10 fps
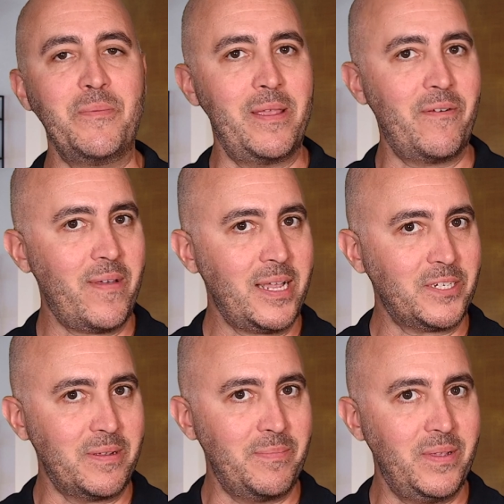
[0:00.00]
your
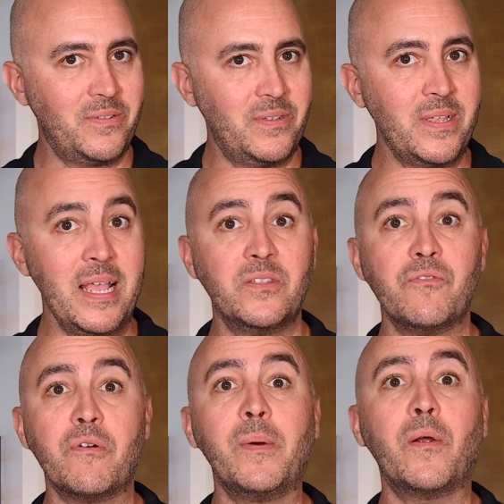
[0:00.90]
manufacturing business is the
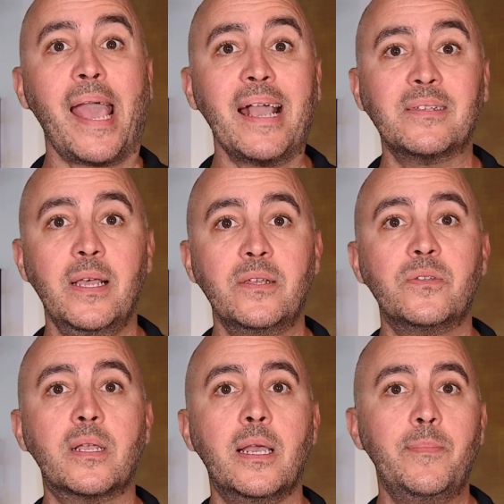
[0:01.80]
remote access
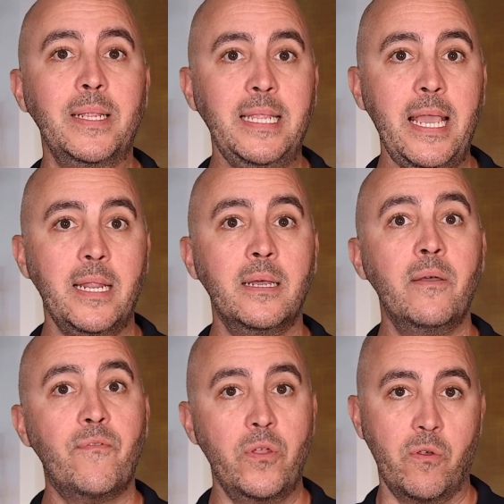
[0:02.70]
to company data
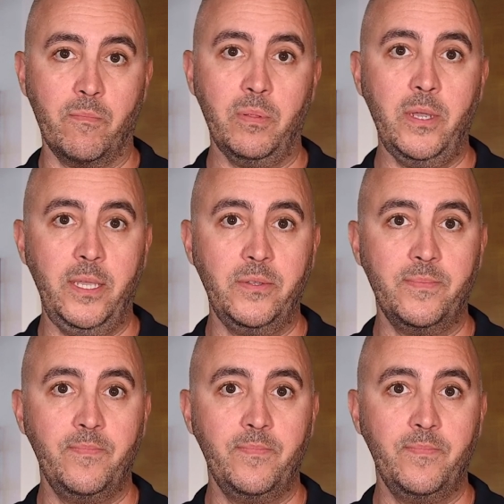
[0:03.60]
for your employees.